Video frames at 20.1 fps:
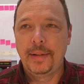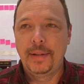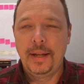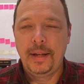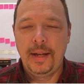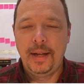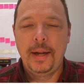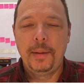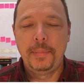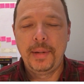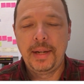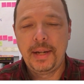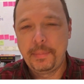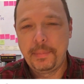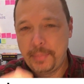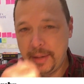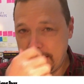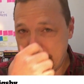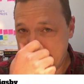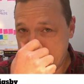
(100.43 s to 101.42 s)
how
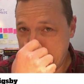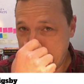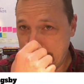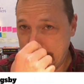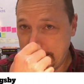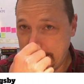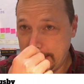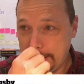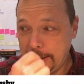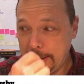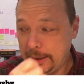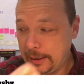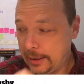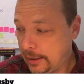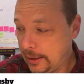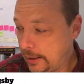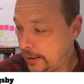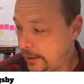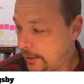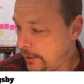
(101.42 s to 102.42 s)
being busy,
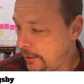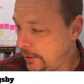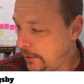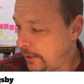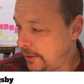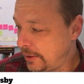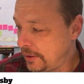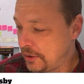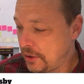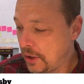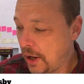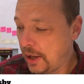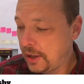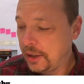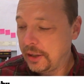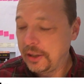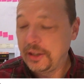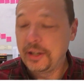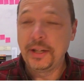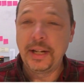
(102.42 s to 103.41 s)
you know, is
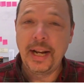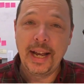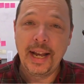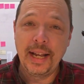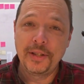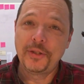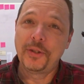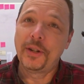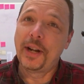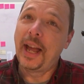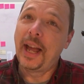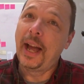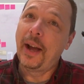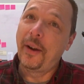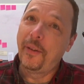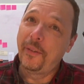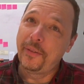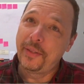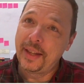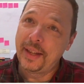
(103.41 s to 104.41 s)
not a good answer to
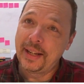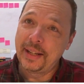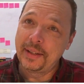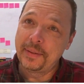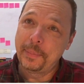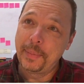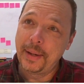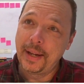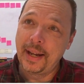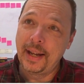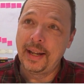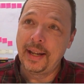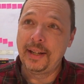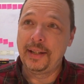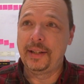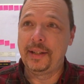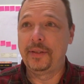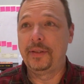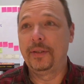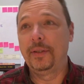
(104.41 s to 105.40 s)
how have things
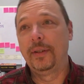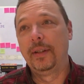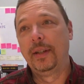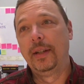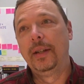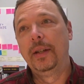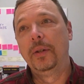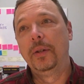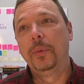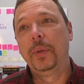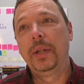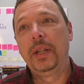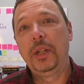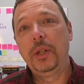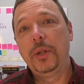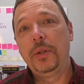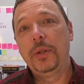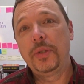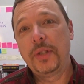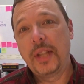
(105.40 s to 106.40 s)
been. And we
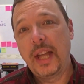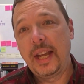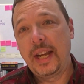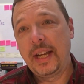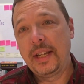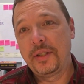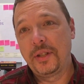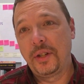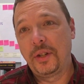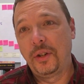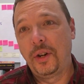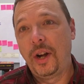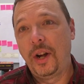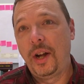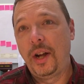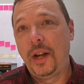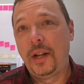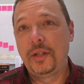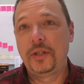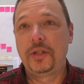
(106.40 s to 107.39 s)
use that as a
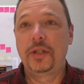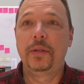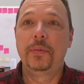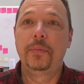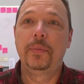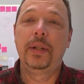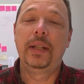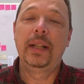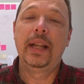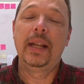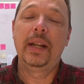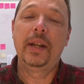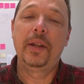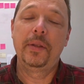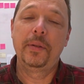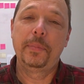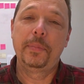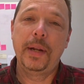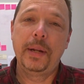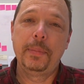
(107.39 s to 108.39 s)
crutch and we let
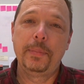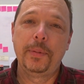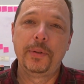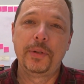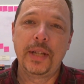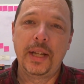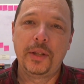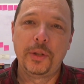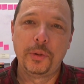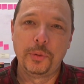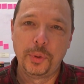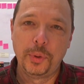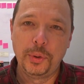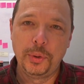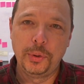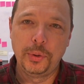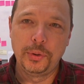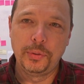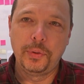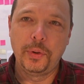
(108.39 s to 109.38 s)
other people set the
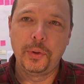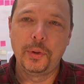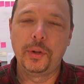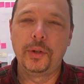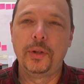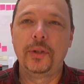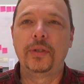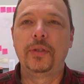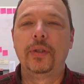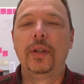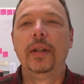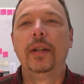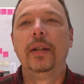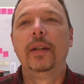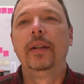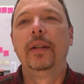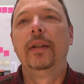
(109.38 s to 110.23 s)
rules for us.